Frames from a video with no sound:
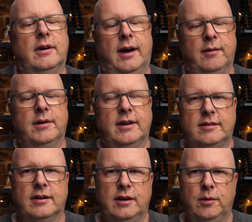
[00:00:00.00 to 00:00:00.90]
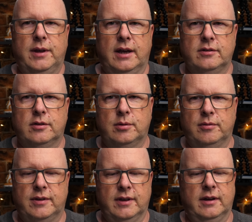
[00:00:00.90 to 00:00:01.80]
I'm going to tell you the answer to
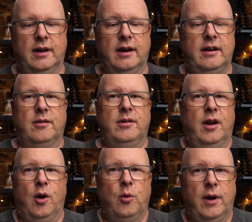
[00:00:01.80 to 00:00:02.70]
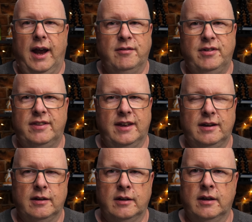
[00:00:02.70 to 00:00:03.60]
everything. I don't know everything.